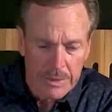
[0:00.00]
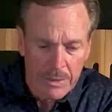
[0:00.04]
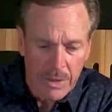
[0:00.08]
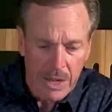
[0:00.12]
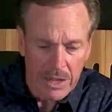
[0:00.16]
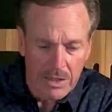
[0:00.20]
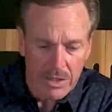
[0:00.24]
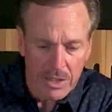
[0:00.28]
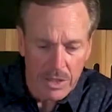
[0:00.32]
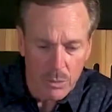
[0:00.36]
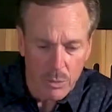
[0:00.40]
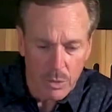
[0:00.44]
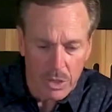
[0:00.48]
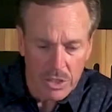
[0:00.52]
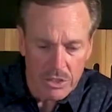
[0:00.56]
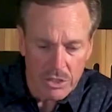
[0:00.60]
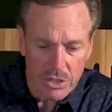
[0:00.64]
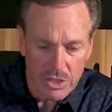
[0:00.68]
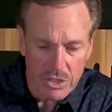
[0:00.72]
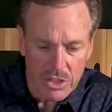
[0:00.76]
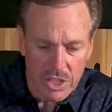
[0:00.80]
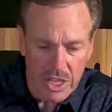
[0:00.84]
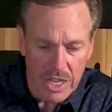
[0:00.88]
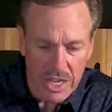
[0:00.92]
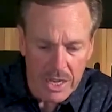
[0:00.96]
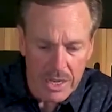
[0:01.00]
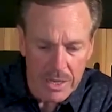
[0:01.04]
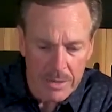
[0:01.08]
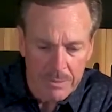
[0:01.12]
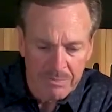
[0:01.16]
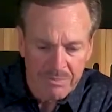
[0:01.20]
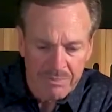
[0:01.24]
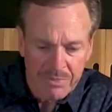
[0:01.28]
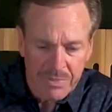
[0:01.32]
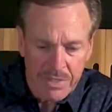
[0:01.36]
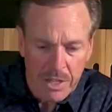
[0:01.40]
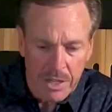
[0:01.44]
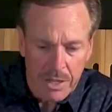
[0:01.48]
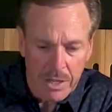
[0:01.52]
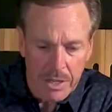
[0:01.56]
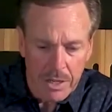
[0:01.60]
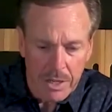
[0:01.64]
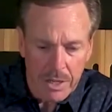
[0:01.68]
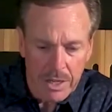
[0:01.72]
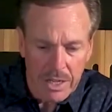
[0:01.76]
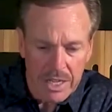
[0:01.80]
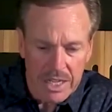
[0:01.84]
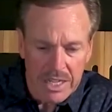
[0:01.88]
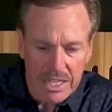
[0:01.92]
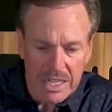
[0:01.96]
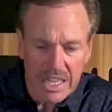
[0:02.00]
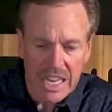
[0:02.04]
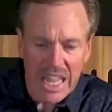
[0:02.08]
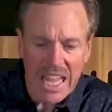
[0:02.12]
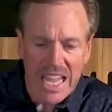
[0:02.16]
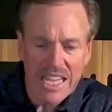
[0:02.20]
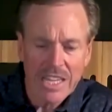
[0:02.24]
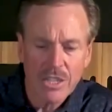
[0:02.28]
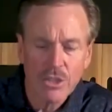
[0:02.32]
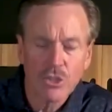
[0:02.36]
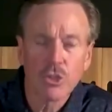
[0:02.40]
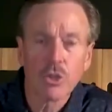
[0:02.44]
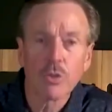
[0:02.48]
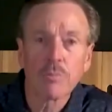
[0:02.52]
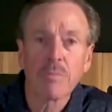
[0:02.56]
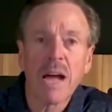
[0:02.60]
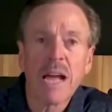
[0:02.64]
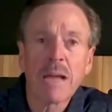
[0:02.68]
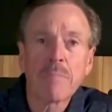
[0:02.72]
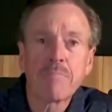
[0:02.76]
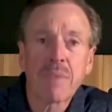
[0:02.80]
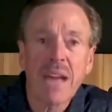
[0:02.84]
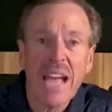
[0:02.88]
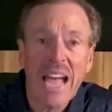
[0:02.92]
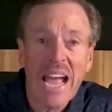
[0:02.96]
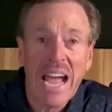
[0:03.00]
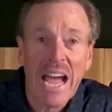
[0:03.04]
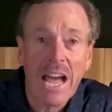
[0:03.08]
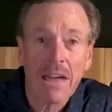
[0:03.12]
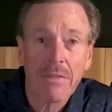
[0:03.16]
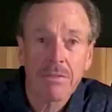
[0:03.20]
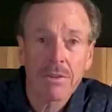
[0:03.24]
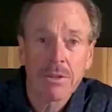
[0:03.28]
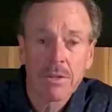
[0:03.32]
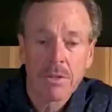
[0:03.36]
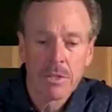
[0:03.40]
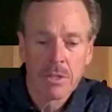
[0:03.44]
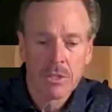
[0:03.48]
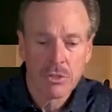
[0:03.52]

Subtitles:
And then what does it say? A light to my path.